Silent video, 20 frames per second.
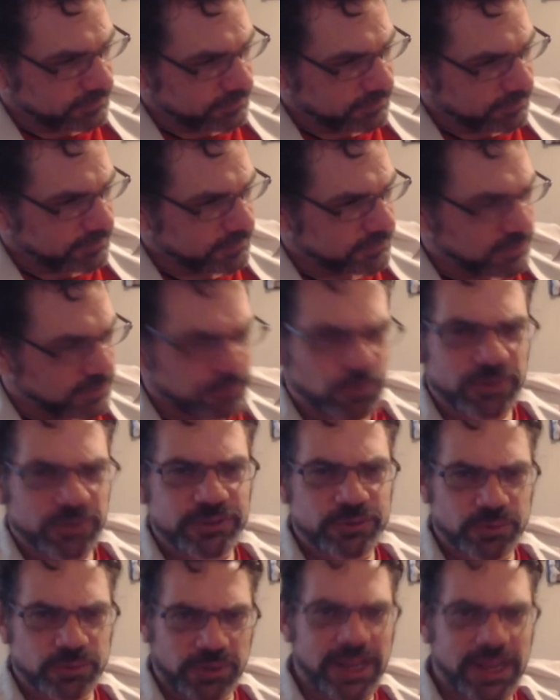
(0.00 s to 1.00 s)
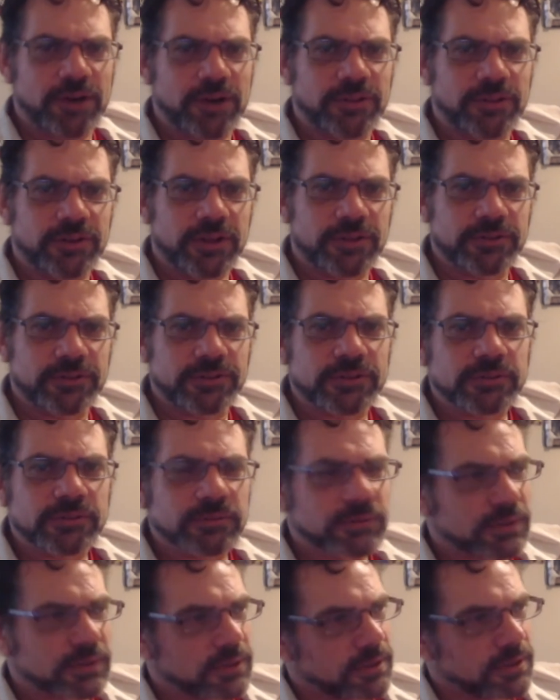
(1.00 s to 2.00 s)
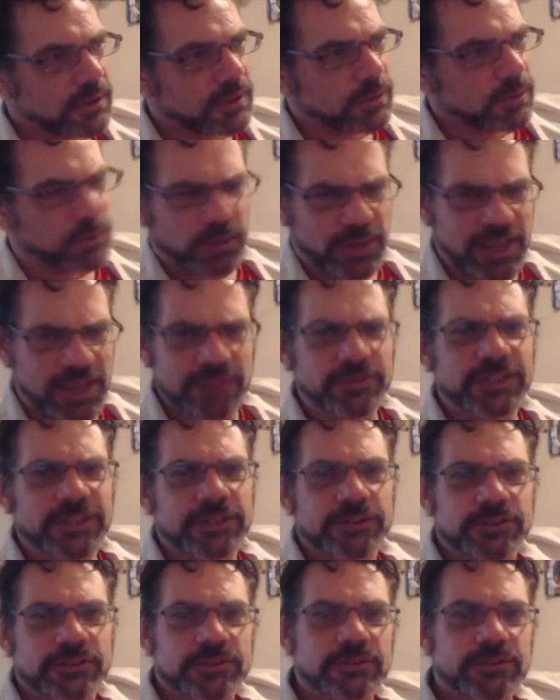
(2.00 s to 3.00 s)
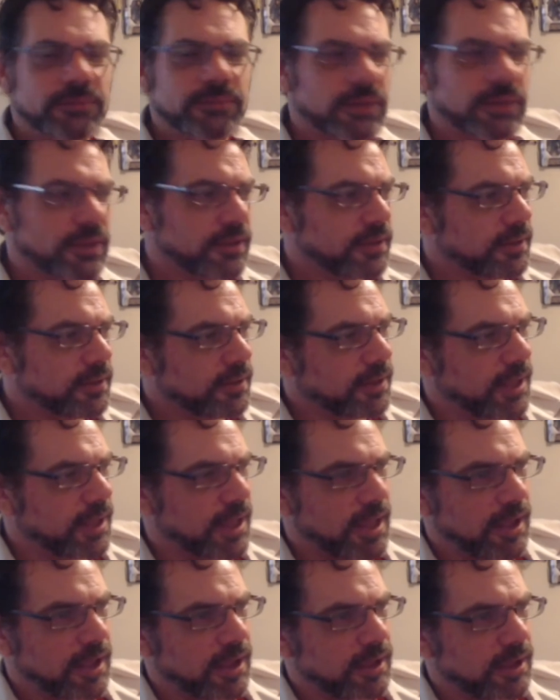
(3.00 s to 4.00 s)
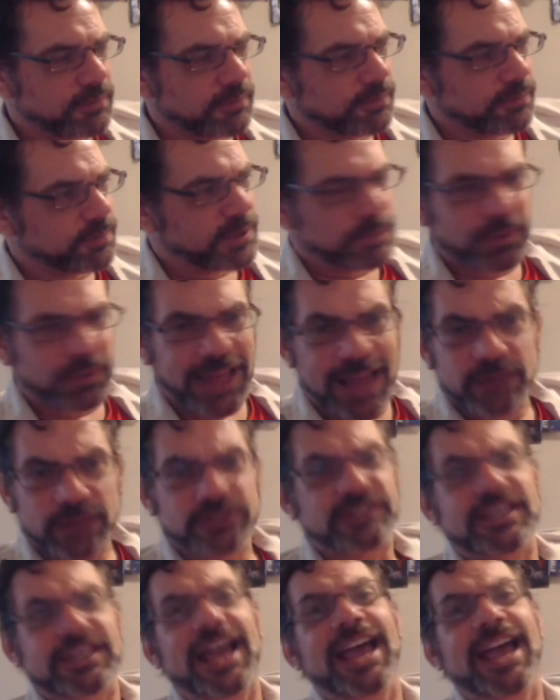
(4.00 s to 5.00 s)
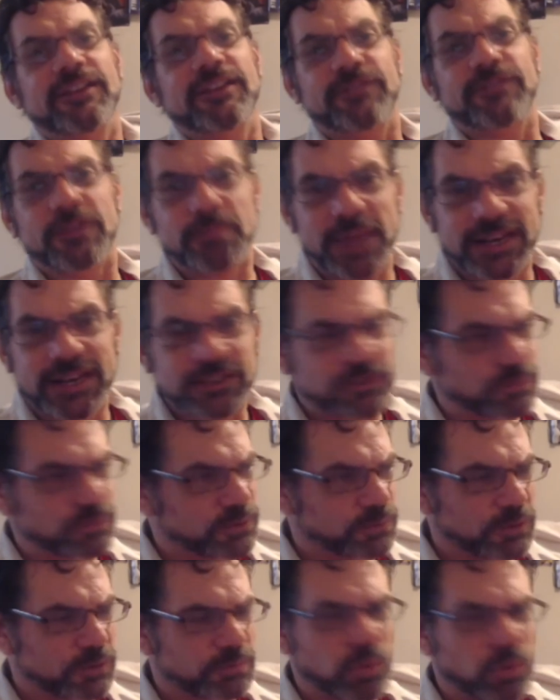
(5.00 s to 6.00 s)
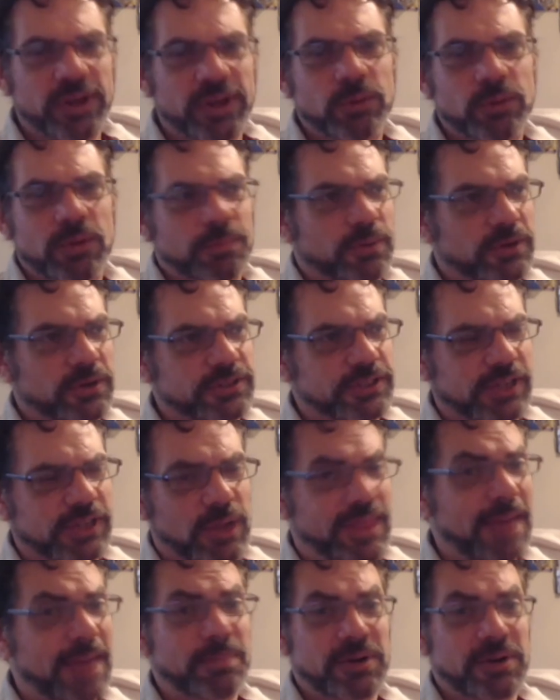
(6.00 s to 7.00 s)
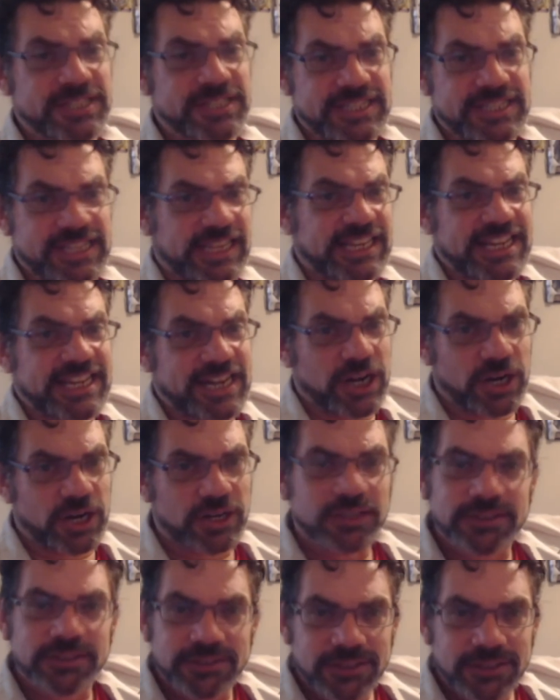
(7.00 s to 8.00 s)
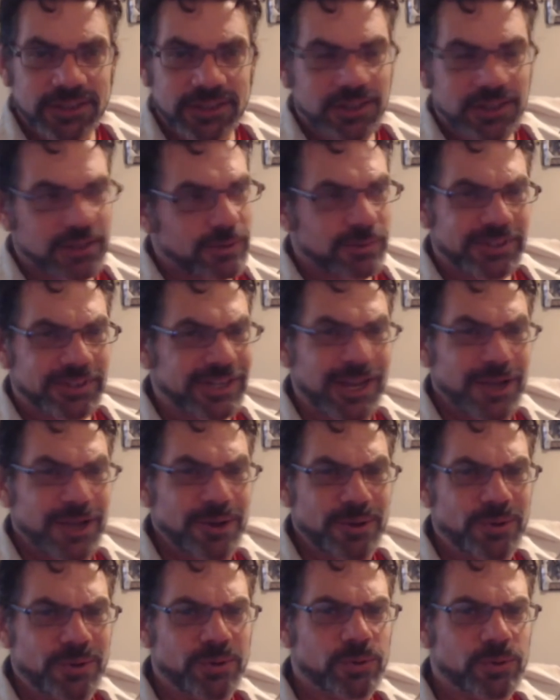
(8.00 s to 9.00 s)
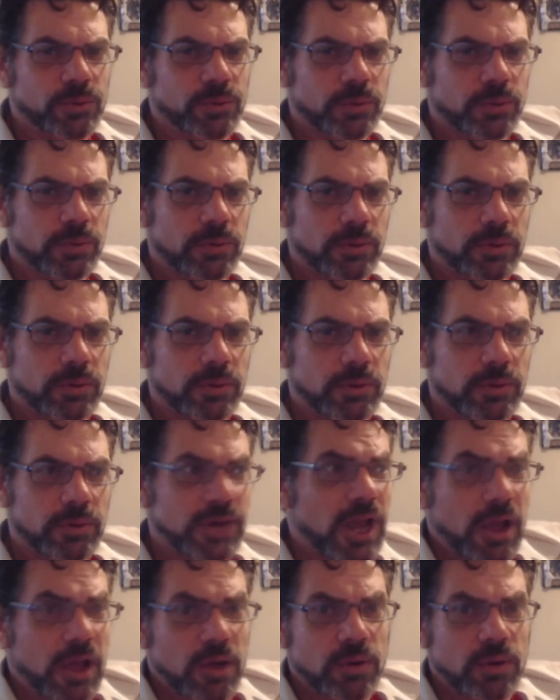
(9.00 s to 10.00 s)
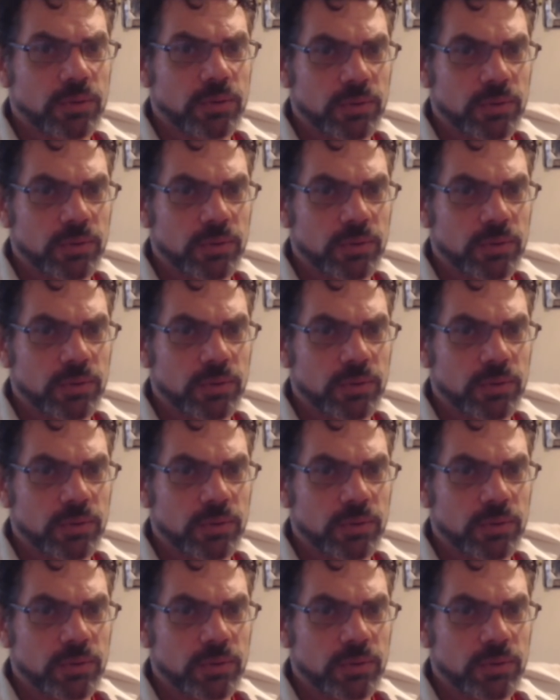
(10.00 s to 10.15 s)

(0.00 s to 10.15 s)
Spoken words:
Some voices were louder than others. We don't have leaders. People outside of the menace would point at one person and go, that person's the leader. No. A